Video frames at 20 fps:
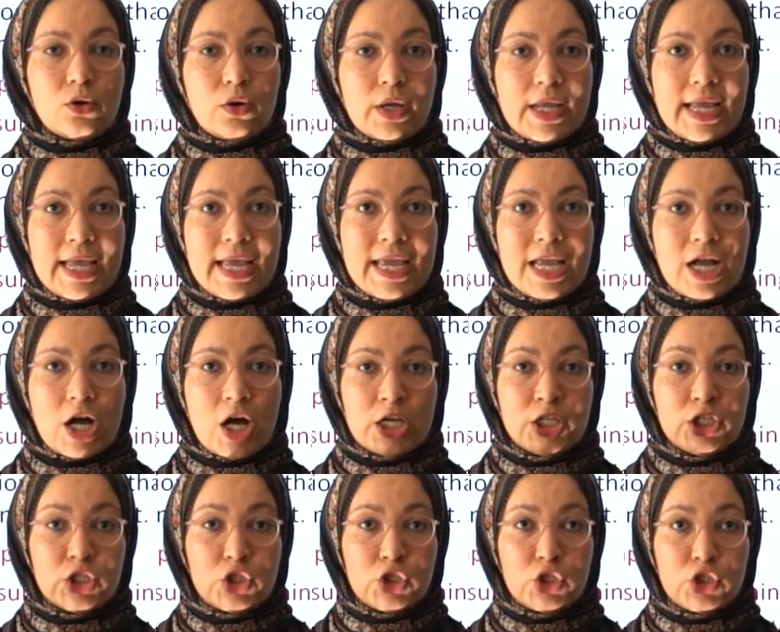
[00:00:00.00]
Okay,
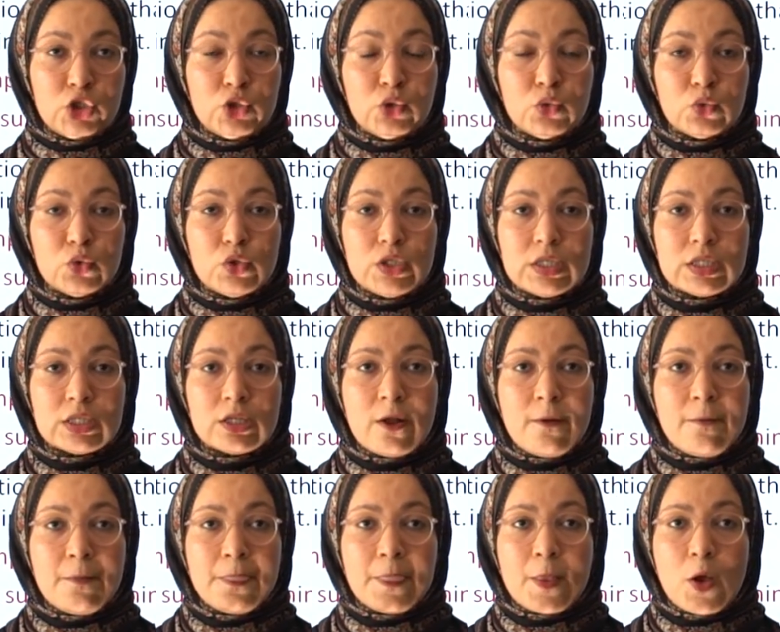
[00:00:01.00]
I choose,
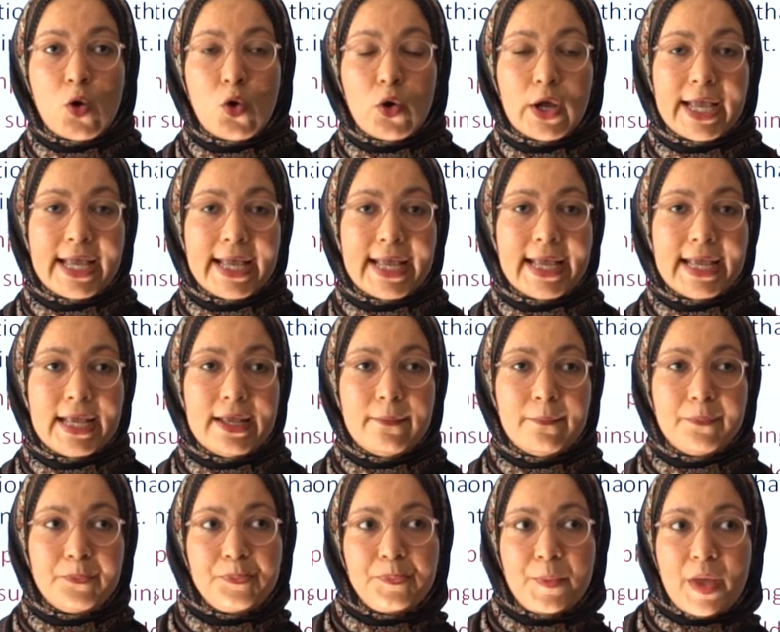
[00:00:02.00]

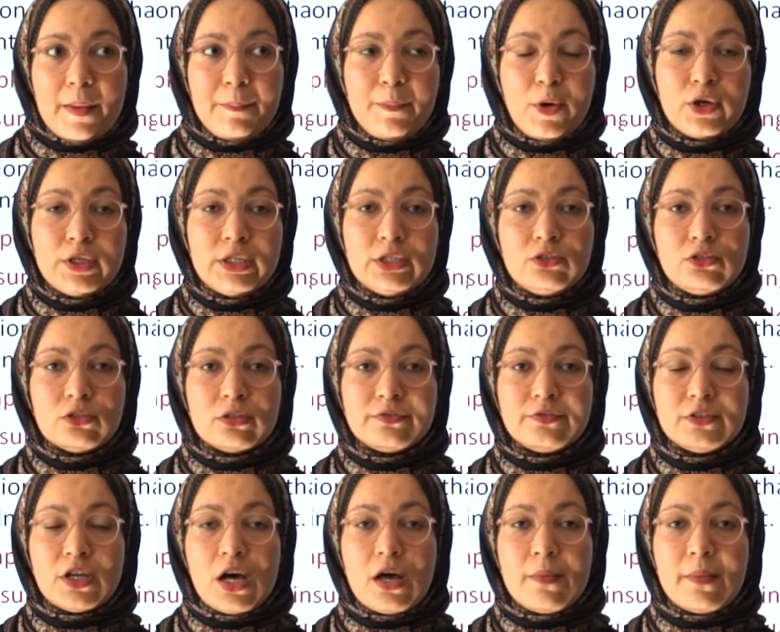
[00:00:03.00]
okay, a point of
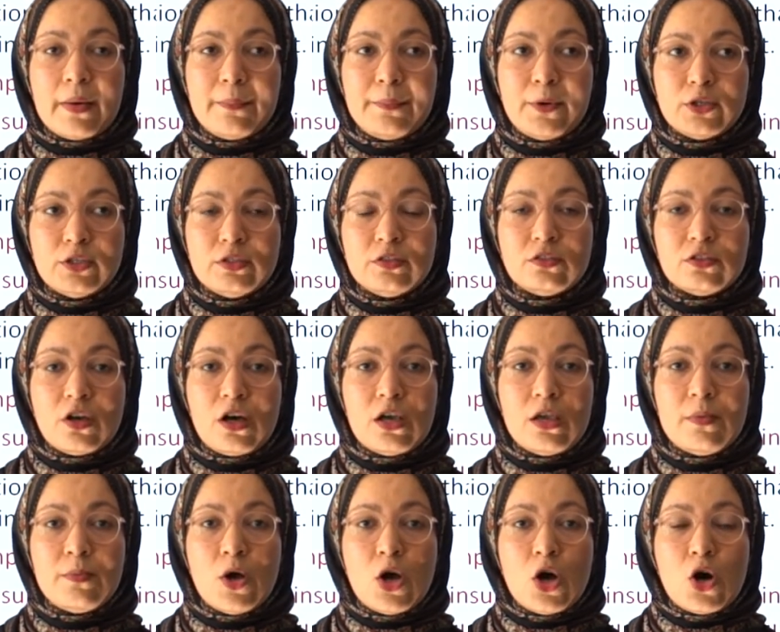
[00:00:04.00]
time, a point
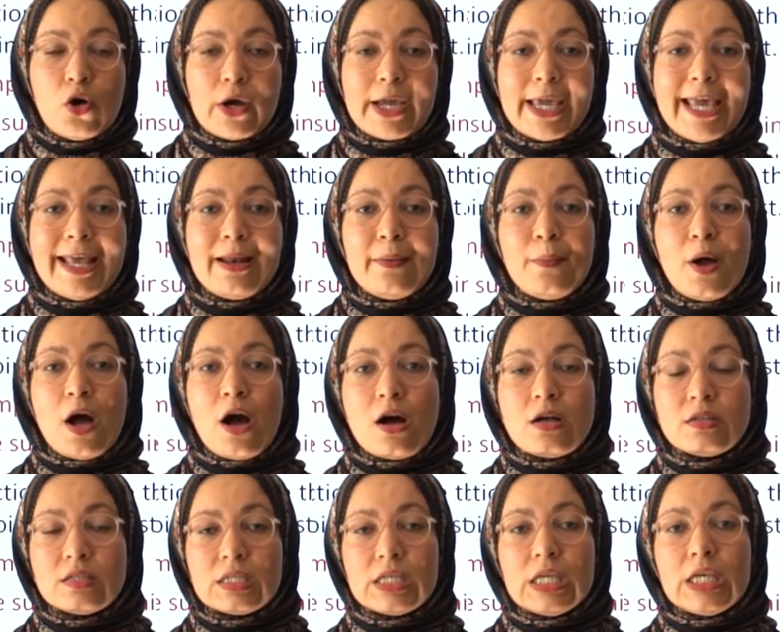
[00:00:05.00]
time, okay, and I'm
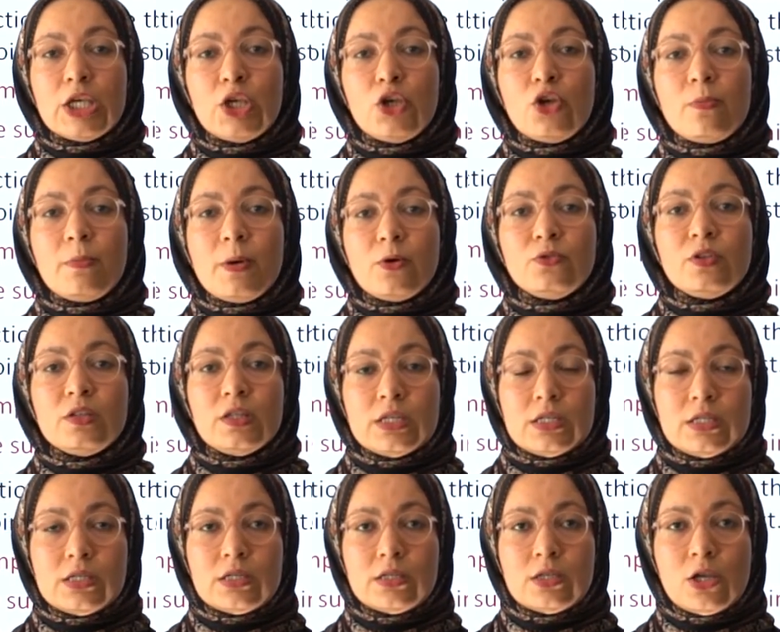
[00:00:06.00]
asking you about
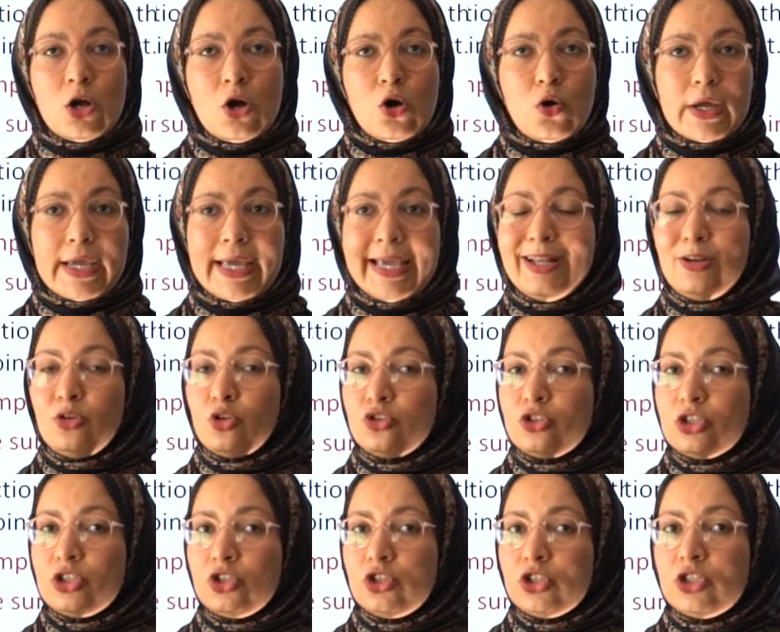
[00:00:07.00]
this, okay, not
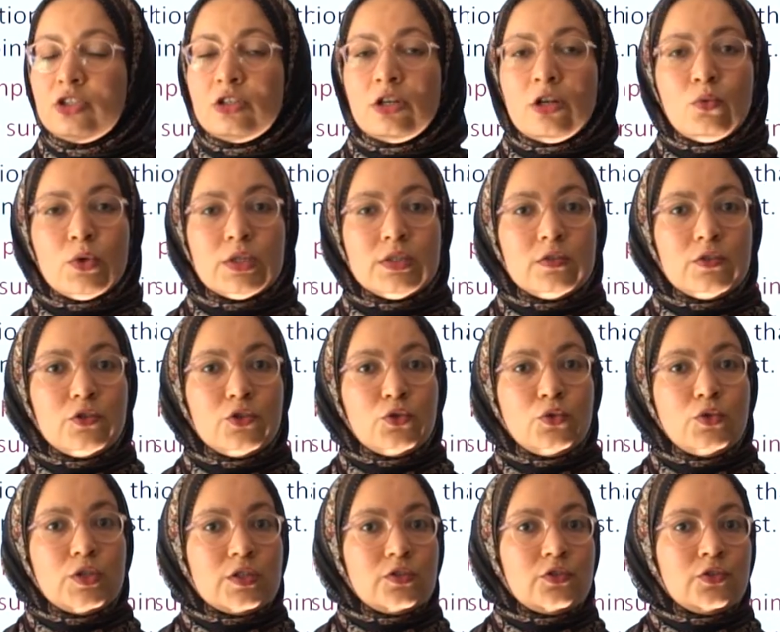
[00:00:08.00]
in general, what did you do
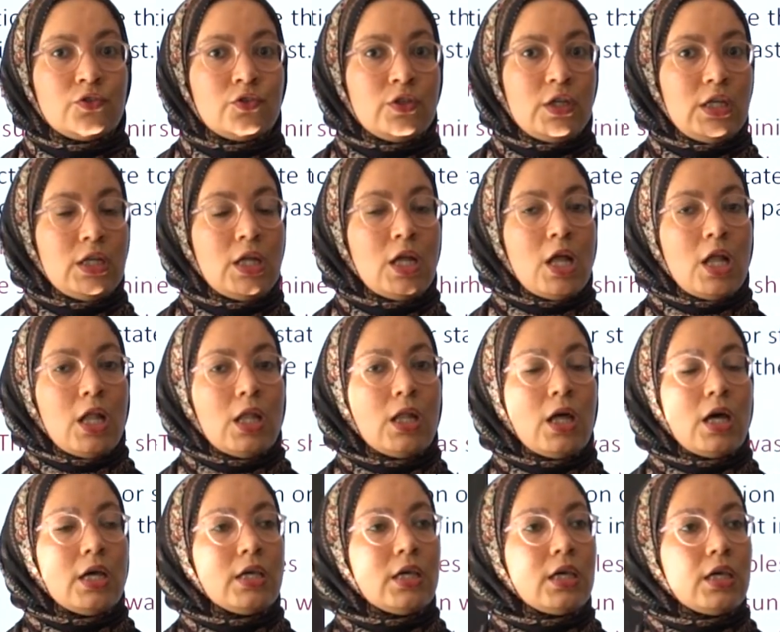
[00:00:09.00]
yesterday,
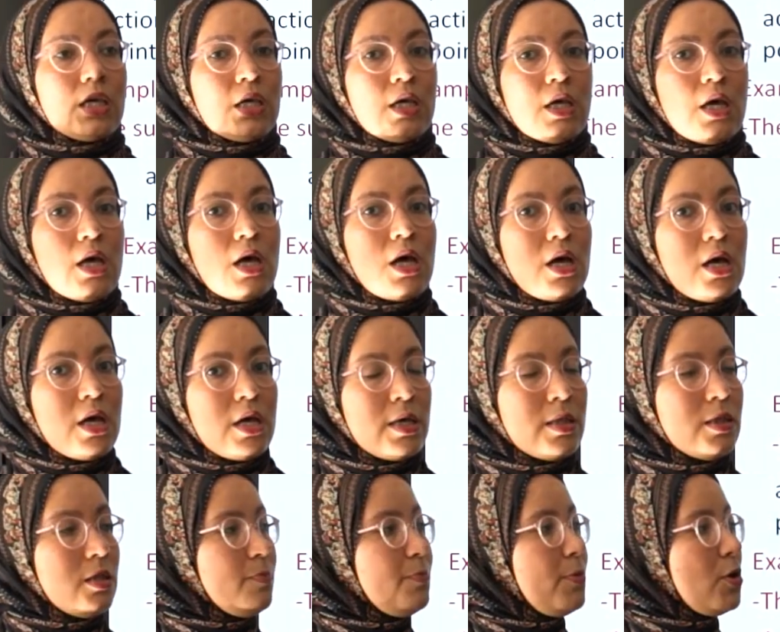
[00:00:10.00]
like
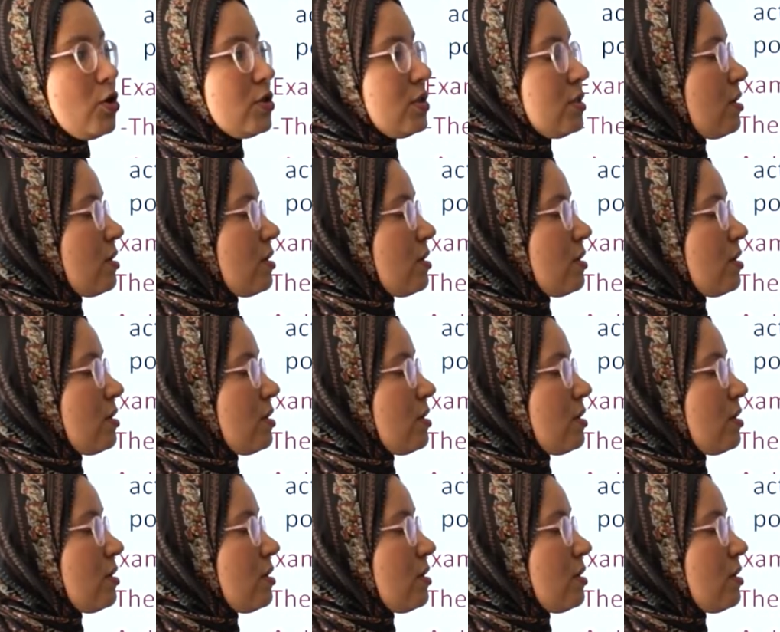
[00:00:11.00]
in the past